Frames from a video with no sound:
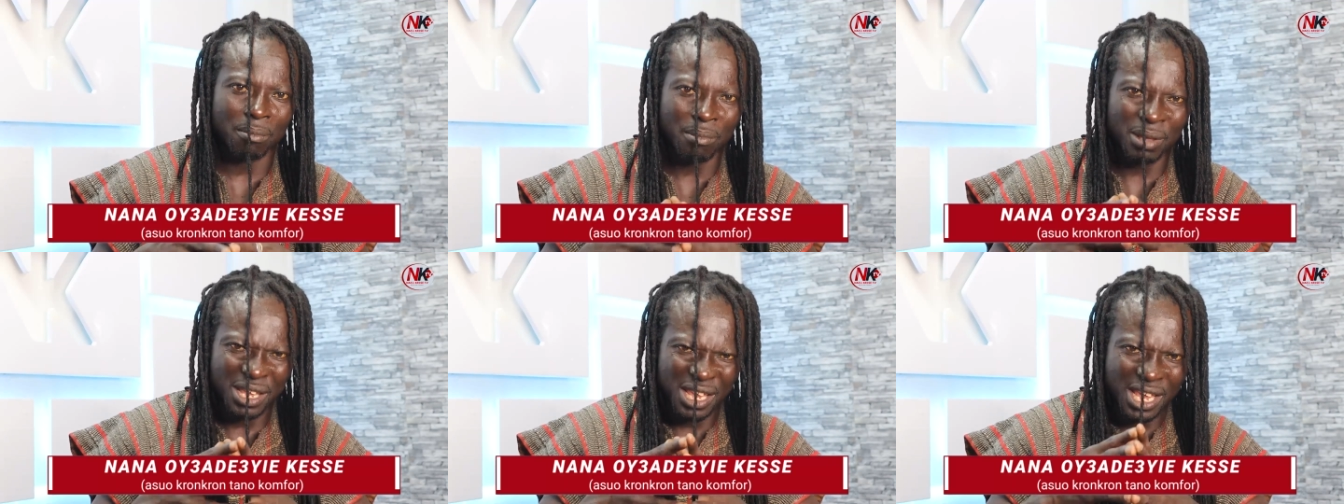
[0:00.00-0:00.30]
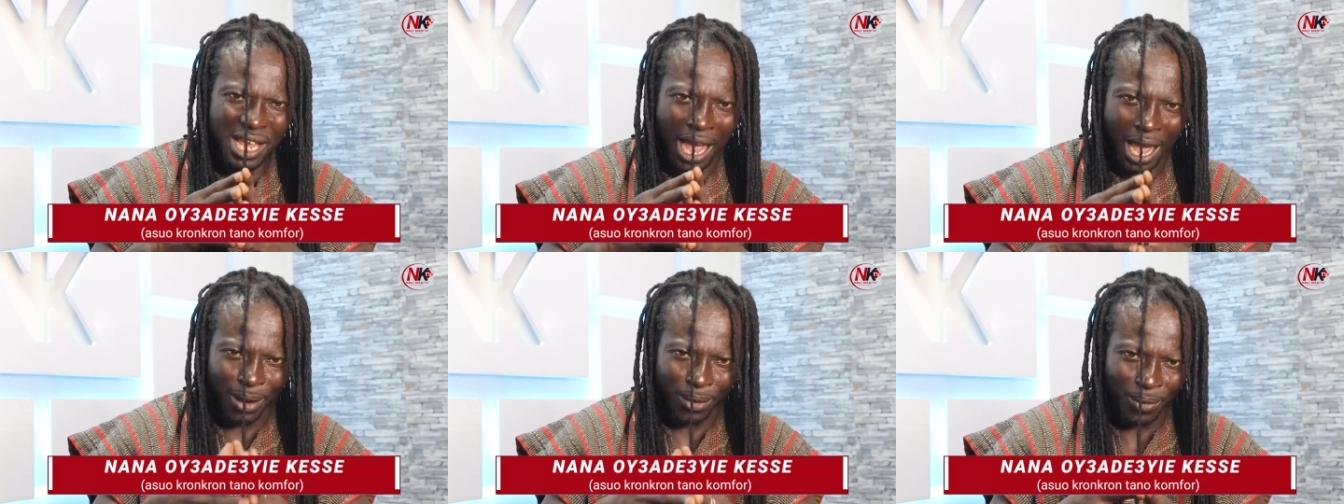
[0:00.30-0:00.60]

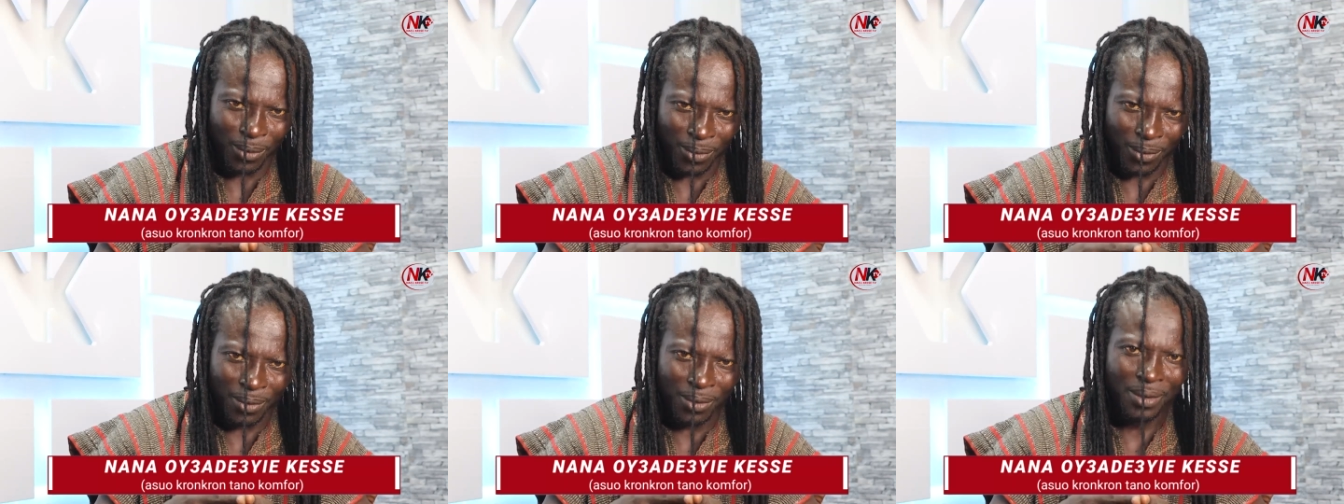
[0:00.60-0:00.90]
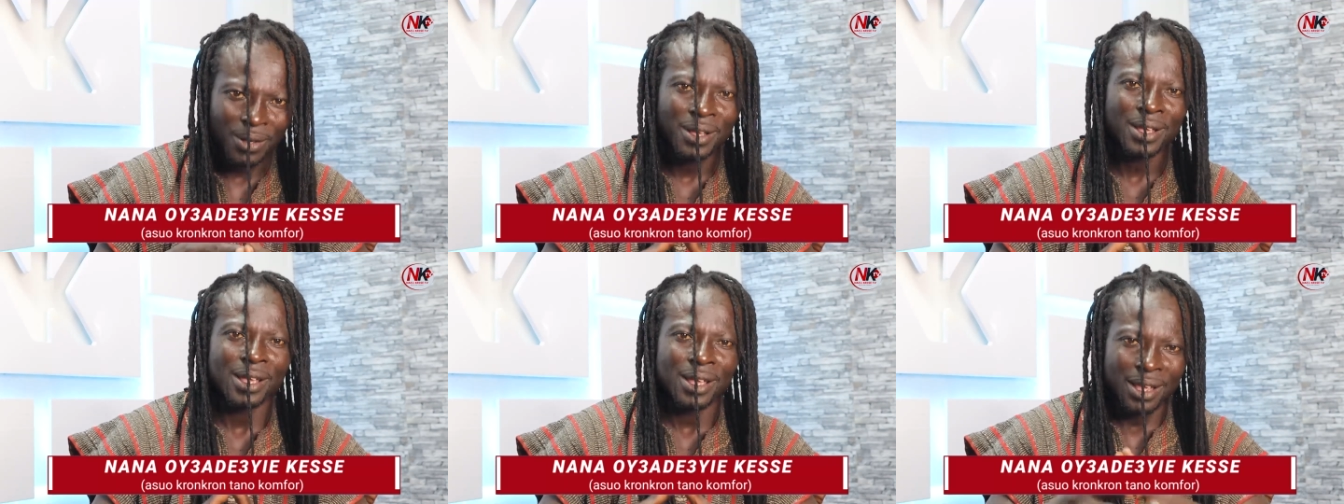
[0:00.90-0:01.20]
me, I
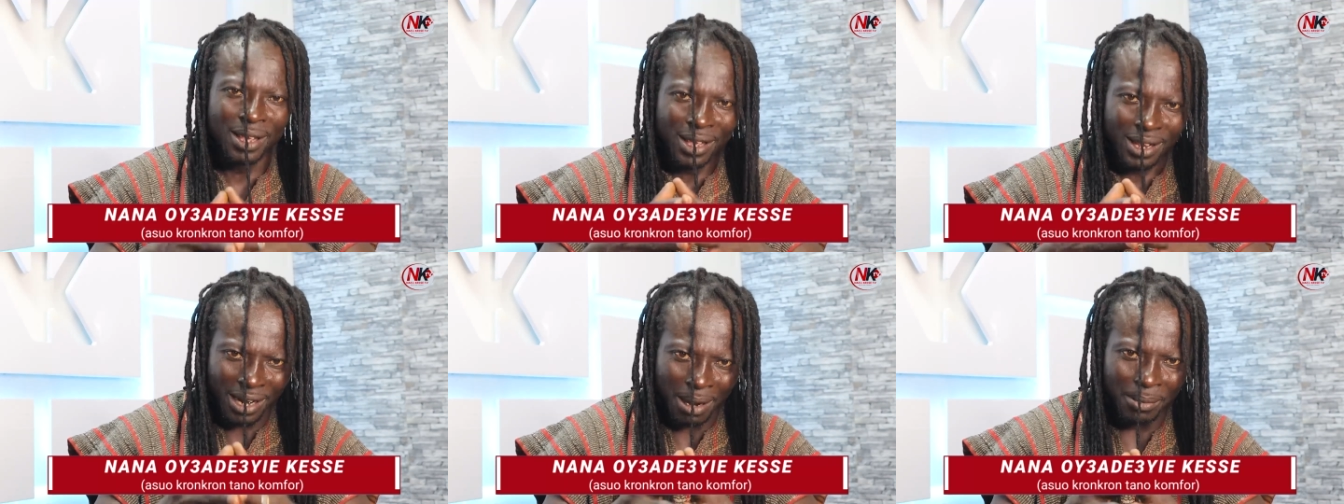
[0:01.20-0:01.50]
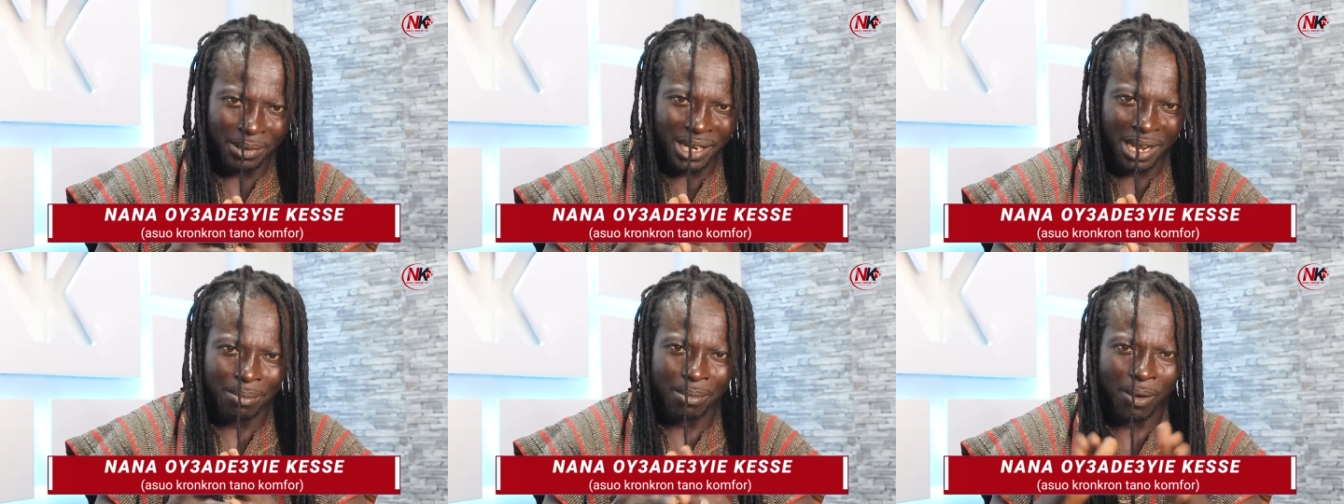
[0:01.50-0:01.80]
know,
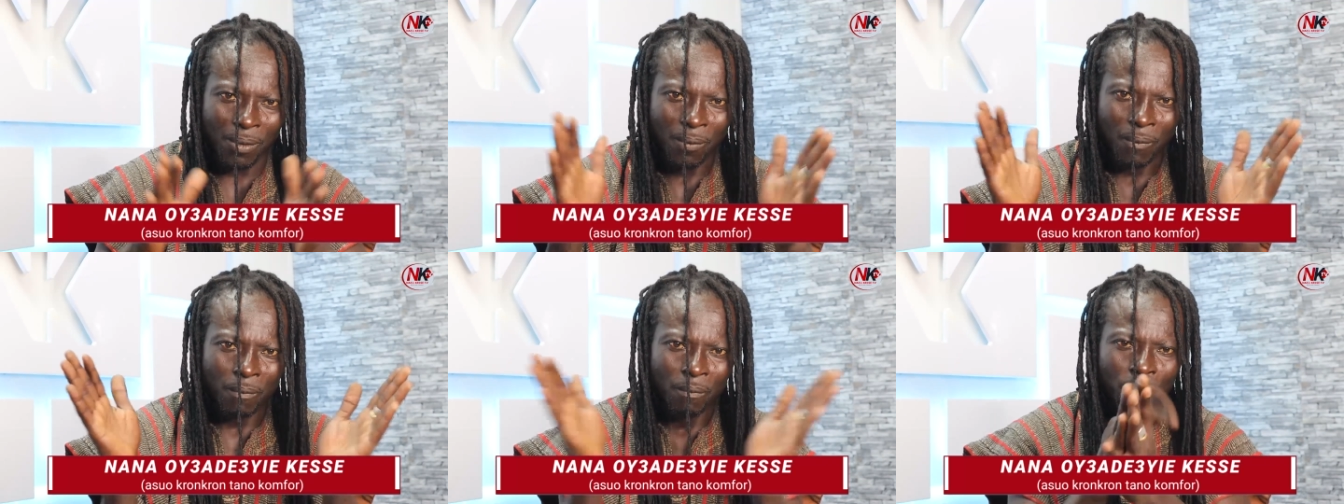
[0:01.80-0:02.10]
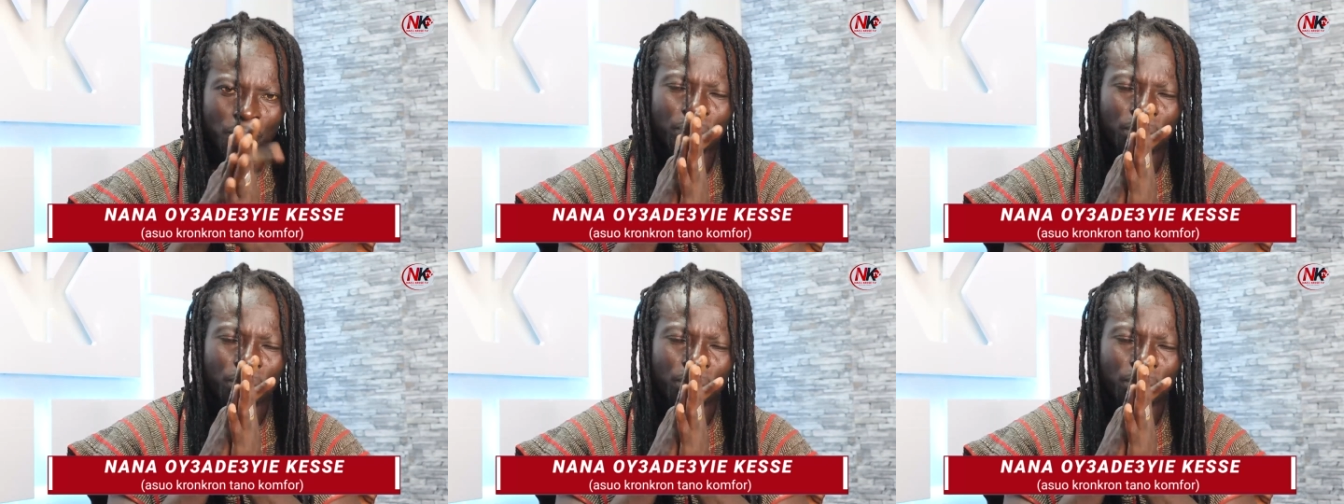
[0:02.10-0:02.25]
Nammy the amount.